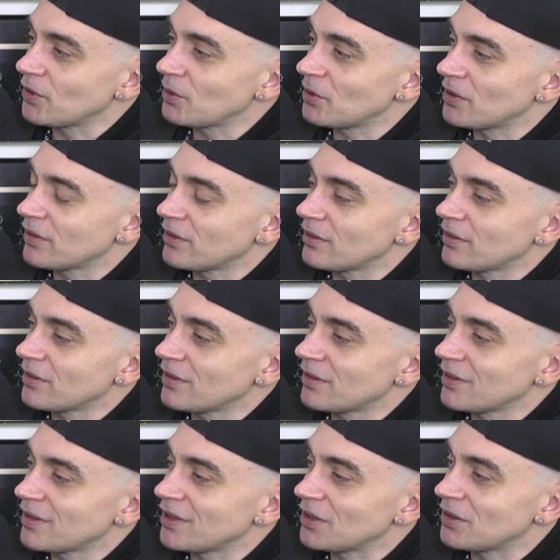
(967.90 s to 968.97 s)
of you are,
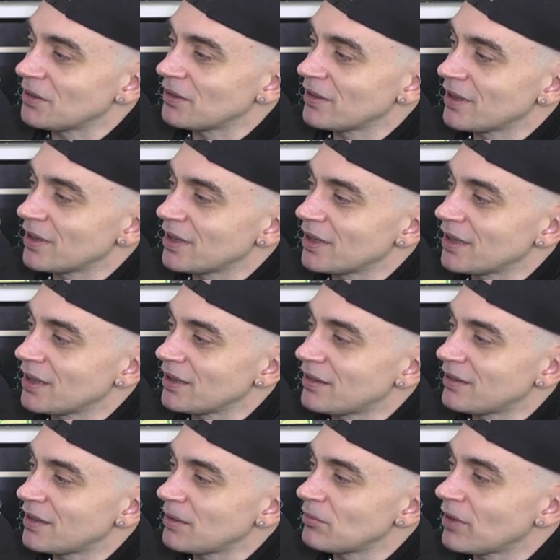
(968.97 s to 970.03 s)
you know, it
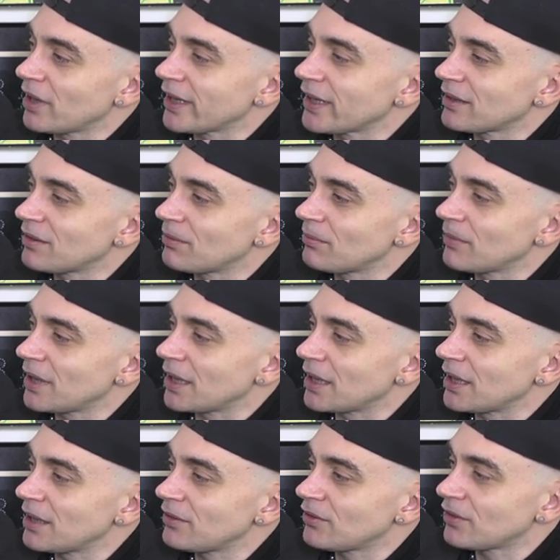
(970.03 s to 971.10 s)
seemed like to
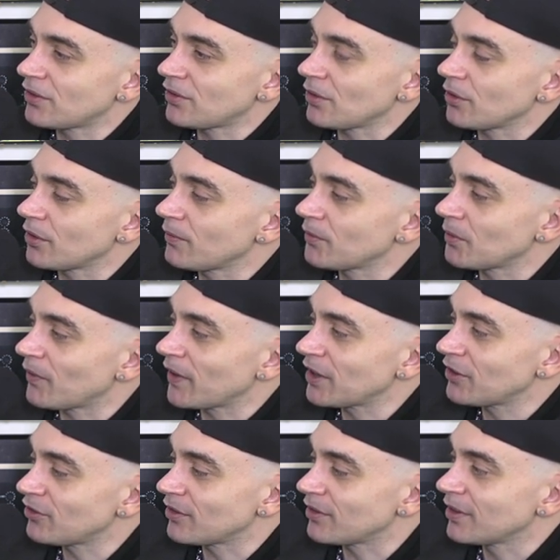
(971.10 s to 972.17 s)
me, just on
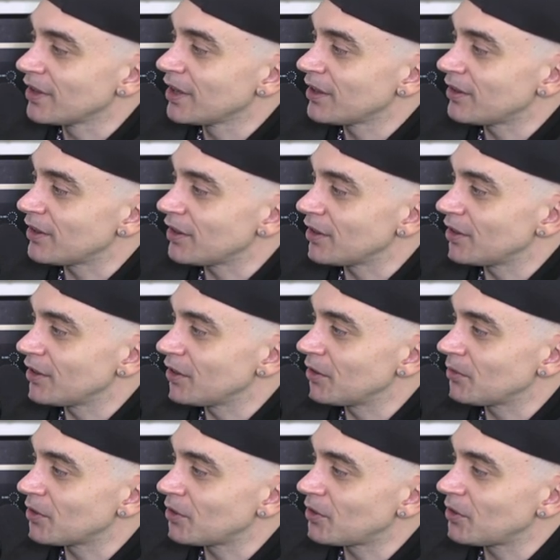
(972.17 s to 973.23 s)
observation, that
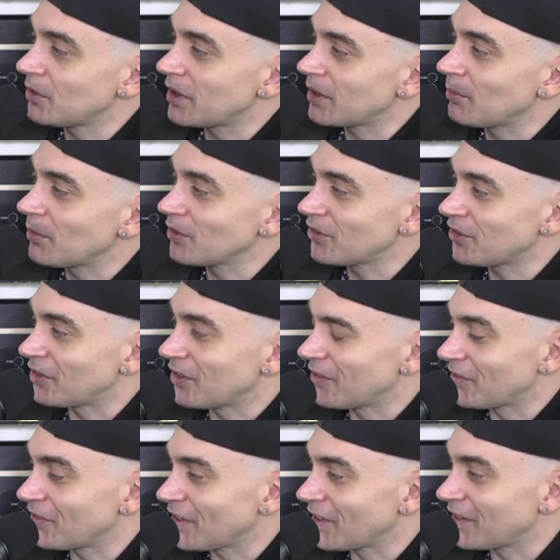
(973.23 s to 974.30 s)
you was a two-headed monster.
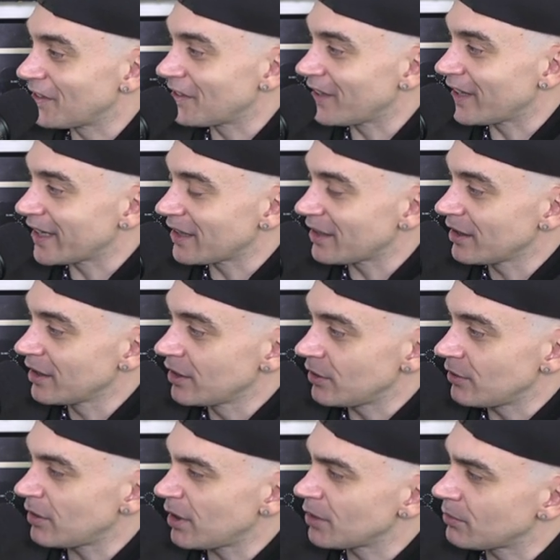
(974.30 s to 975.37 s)
A sudden, like
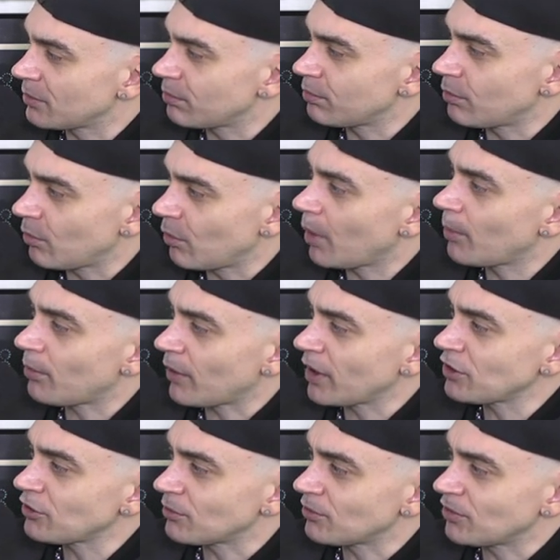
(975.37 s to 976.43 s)
you guys were
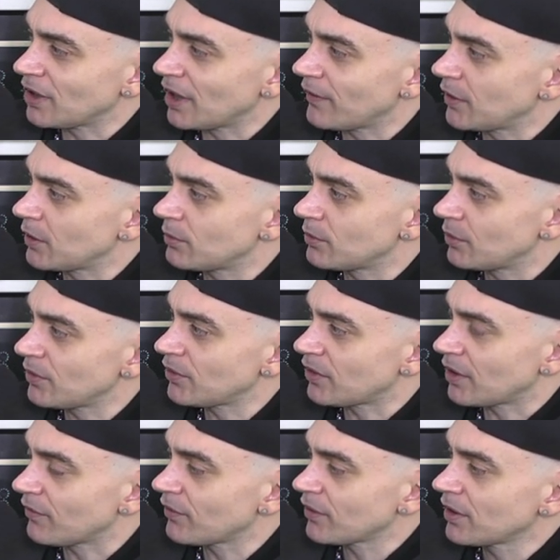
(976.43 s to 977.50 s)
operational together. You were doing
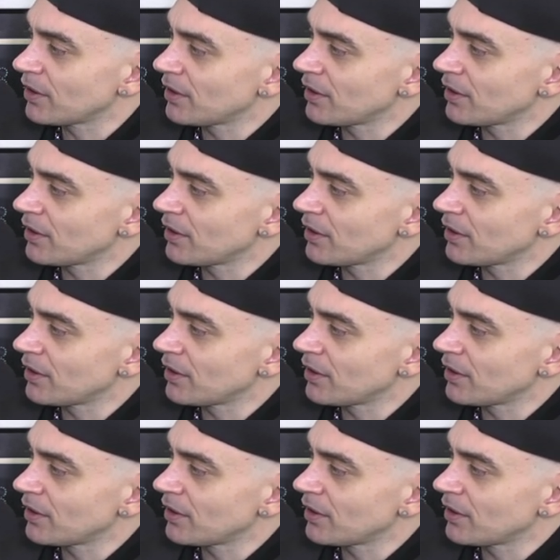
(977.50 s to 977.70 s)
yeah,